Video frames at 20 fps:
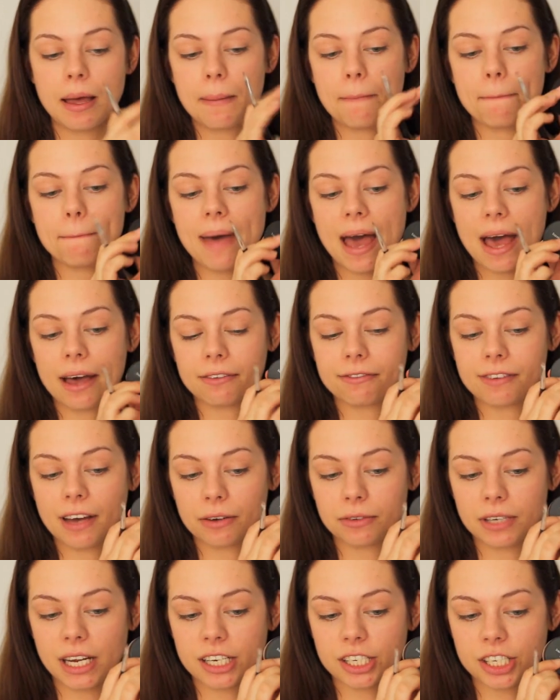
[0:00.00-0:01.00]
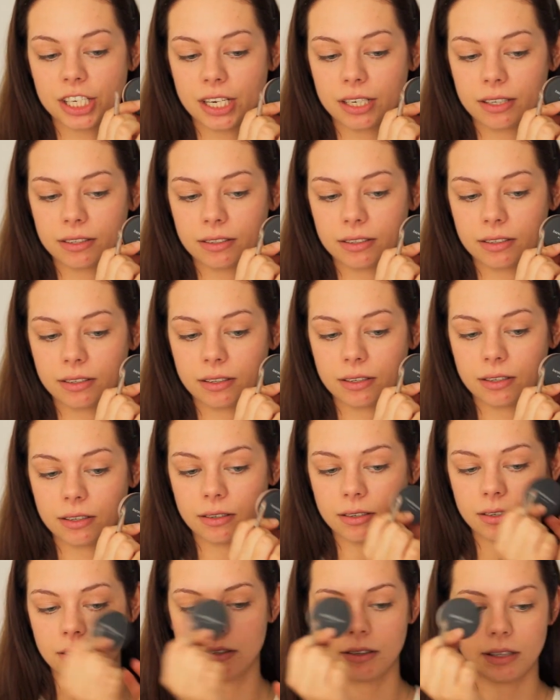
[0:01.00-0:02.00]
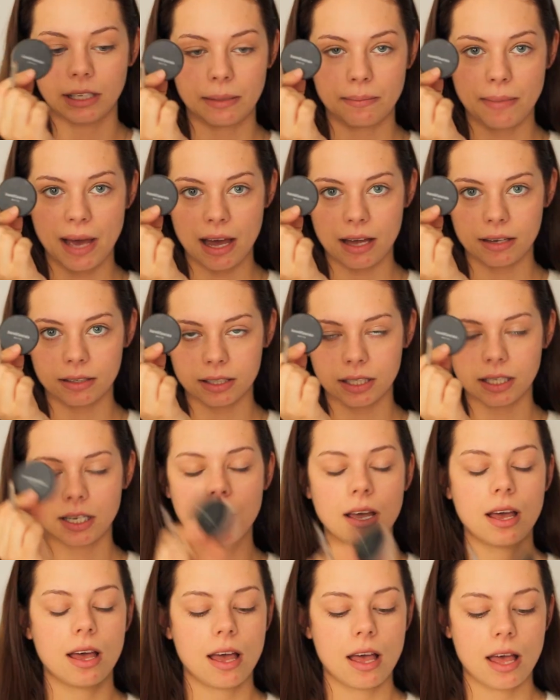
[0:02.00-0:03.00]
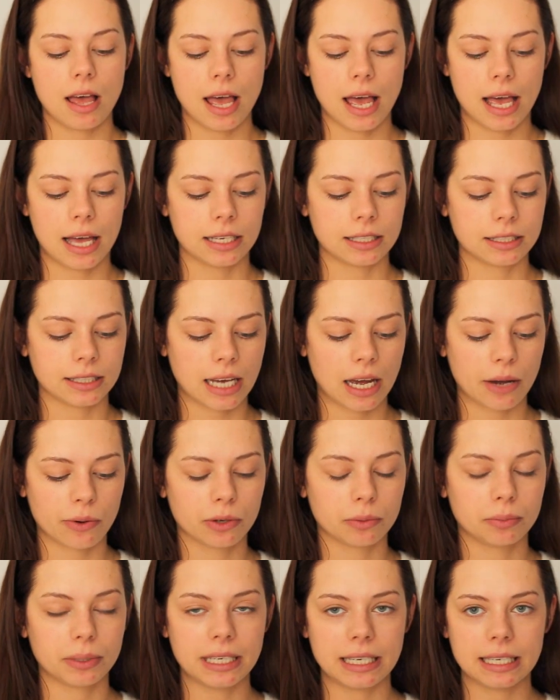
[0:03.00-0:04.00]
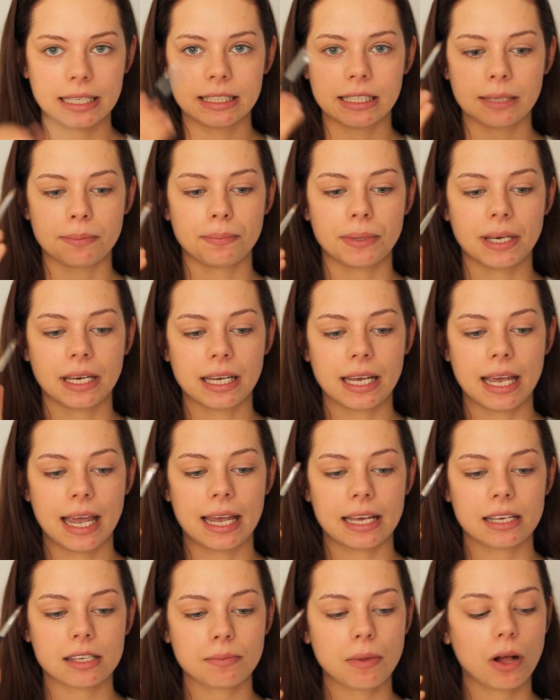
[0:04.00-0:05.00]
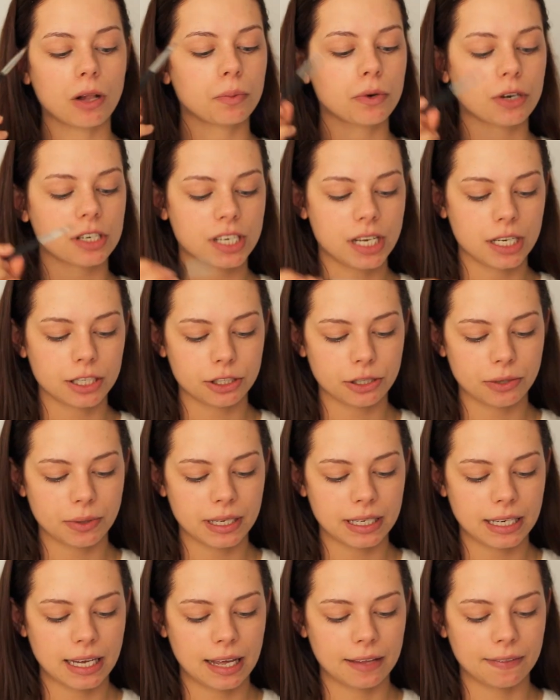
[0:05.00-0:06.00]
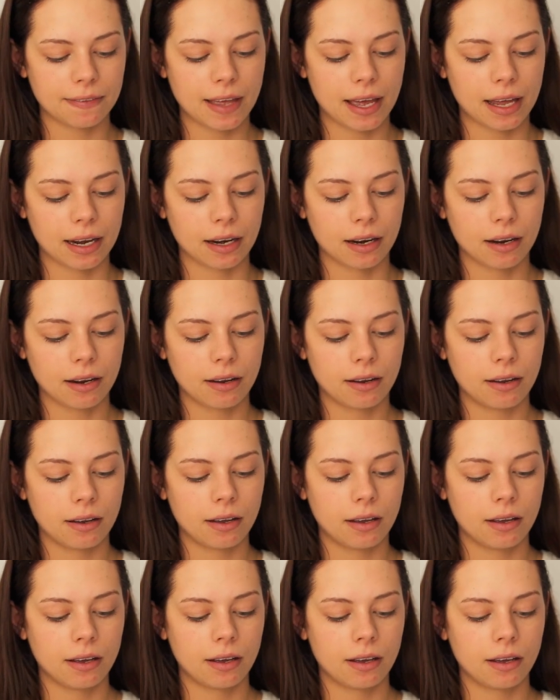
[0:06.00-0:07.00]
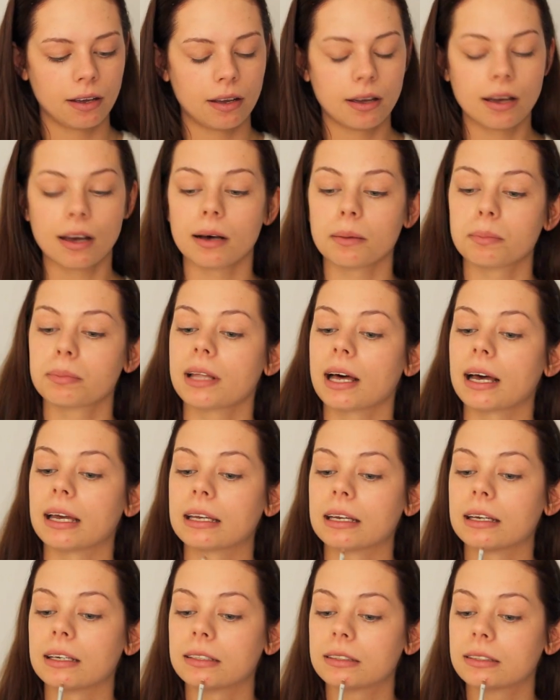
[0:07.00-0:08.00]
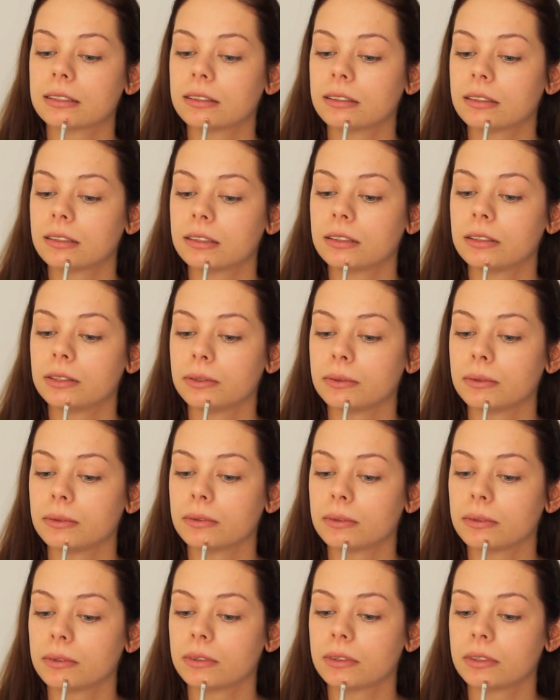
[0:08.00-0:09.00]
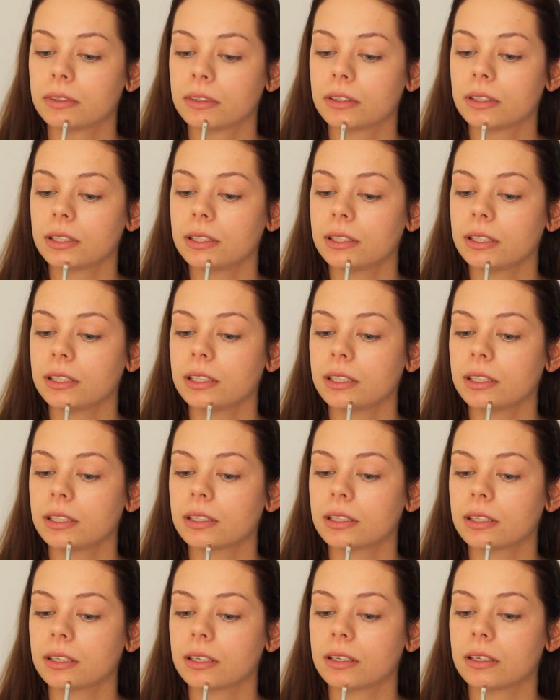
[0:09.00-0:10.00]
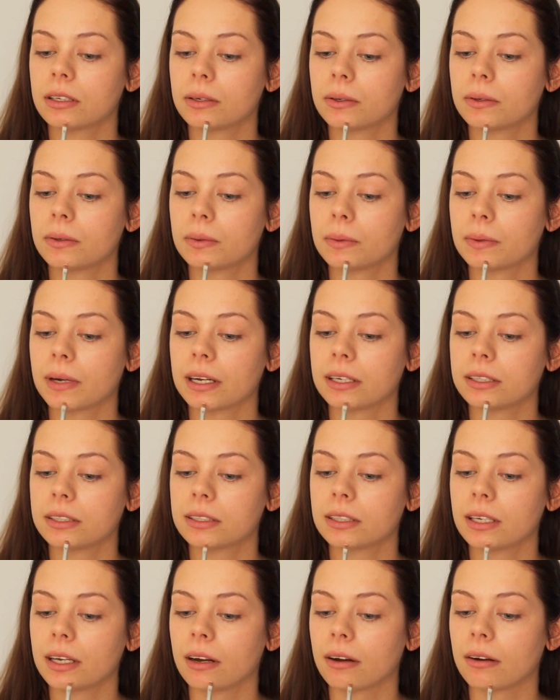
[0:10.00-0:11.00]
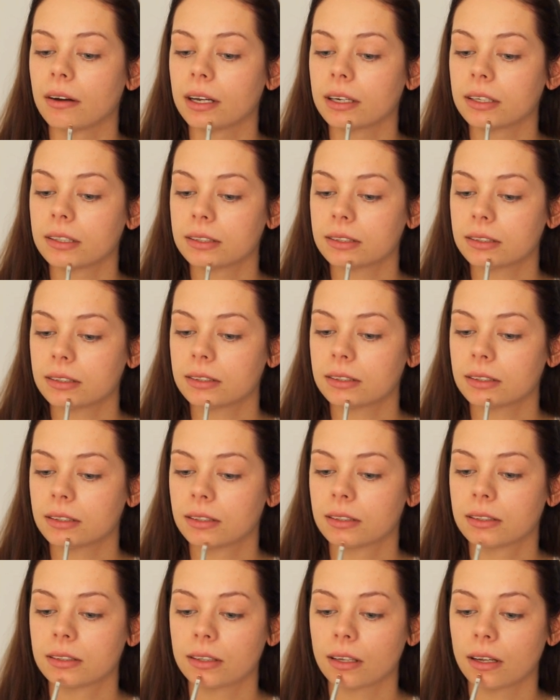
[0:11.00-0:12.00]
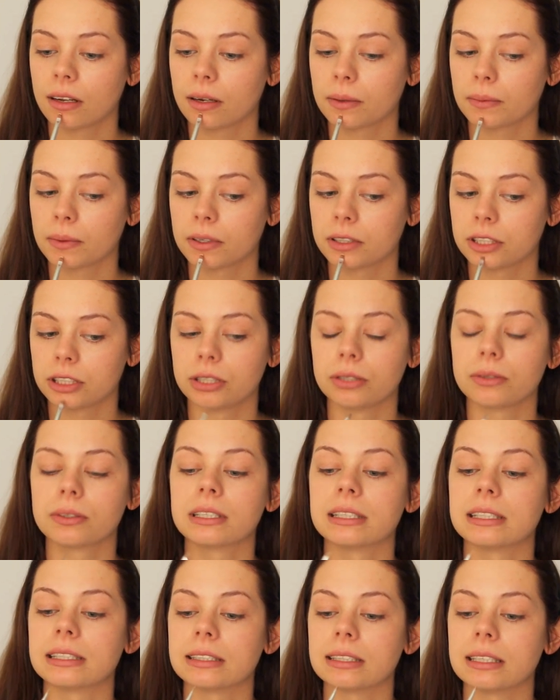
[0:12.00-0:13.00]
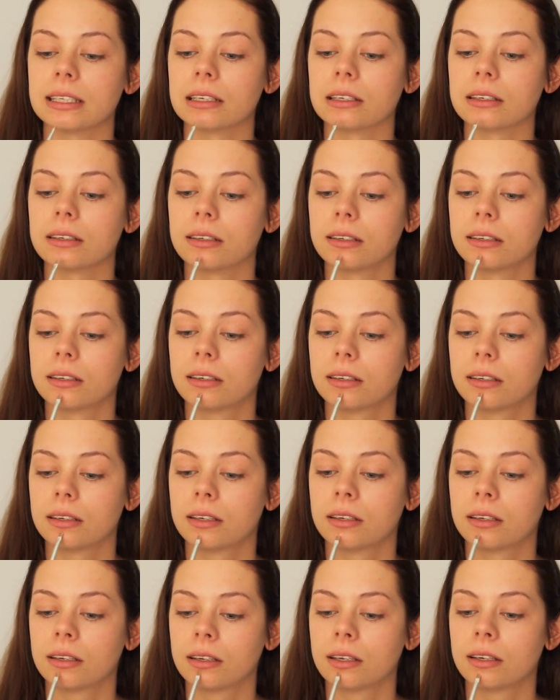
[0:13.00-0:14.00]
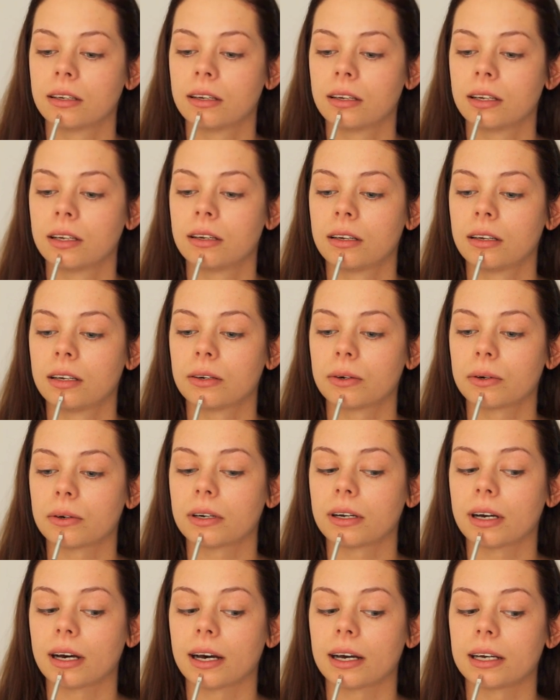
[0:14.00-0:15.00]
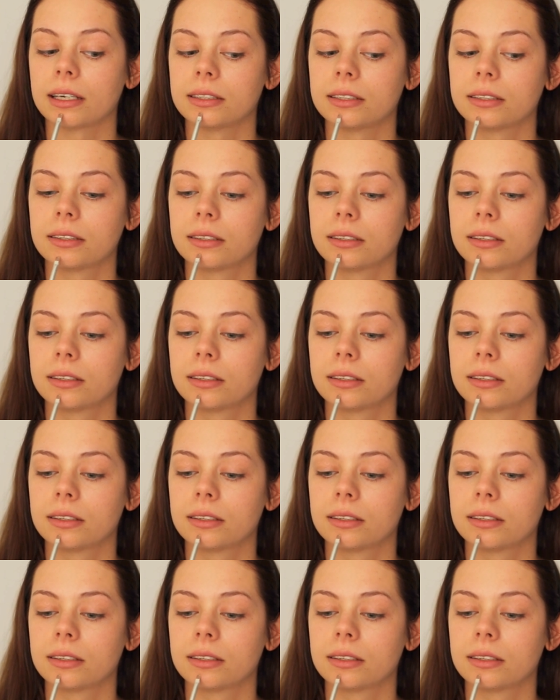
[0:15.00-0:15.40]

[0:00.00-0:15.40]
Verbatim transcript: matte foundation, the matte, and I will be dipping a small brush into it and then applying it to the red areas that I want to conceal or hide.